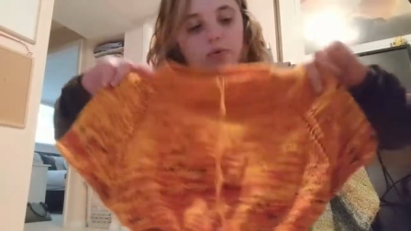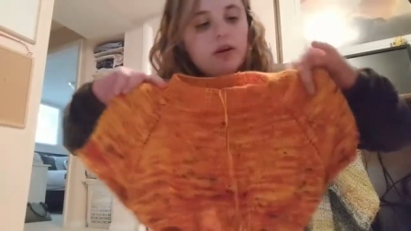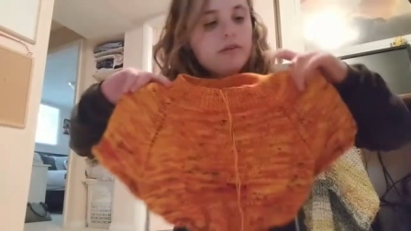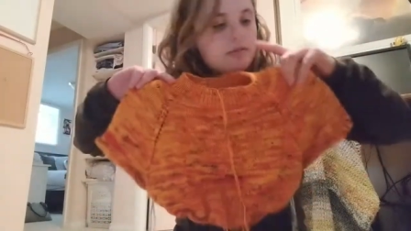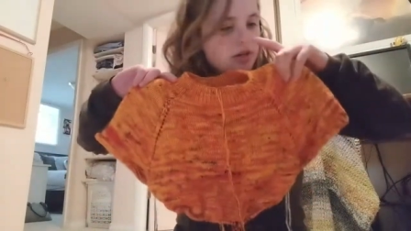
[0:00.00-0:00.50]
So
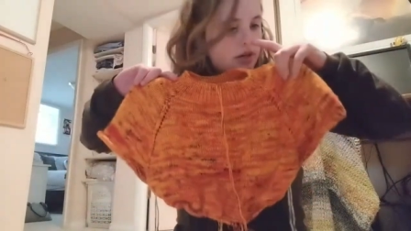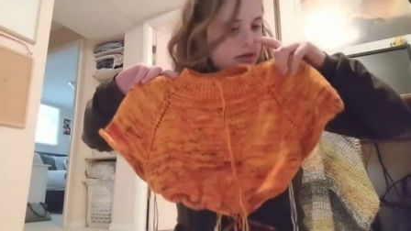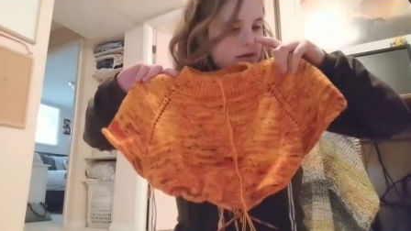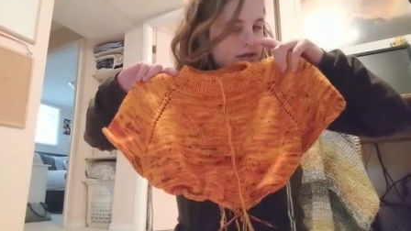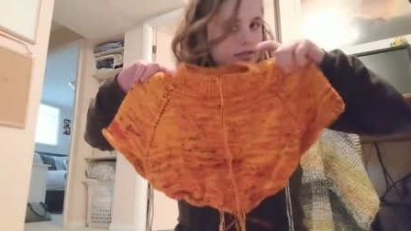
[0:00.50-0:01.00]
what I've
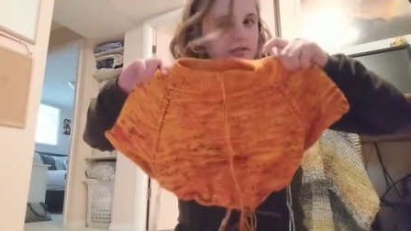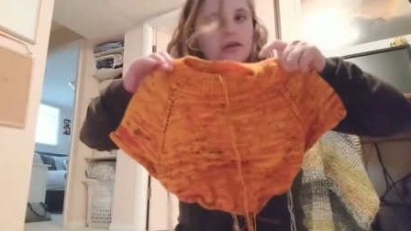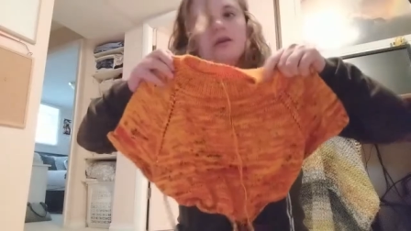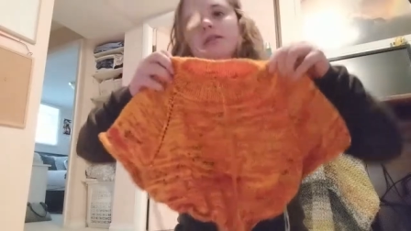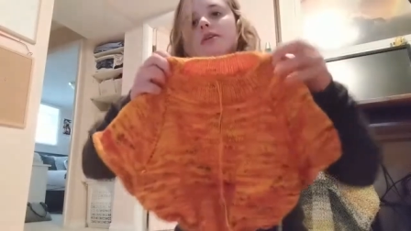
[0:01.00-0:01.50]
done
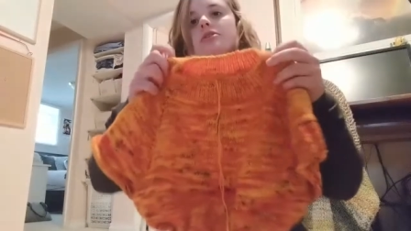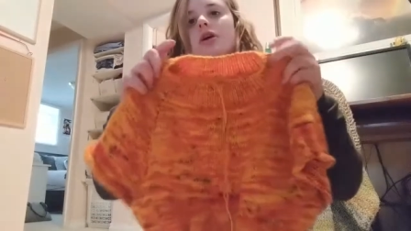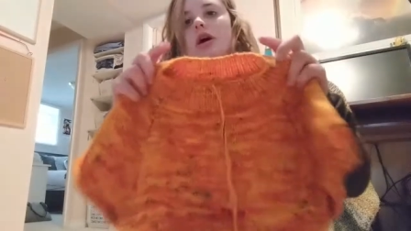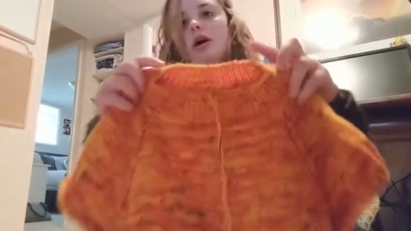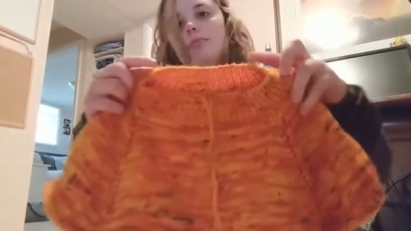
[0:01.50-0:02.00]
is the
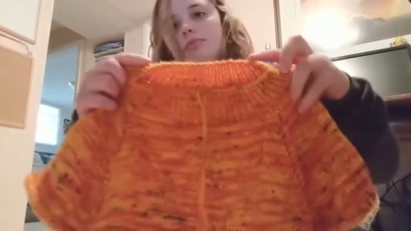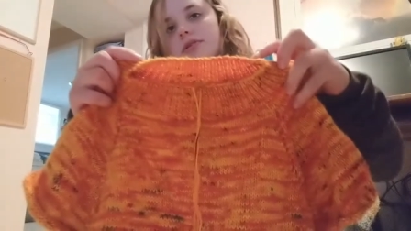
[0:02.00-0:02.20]
top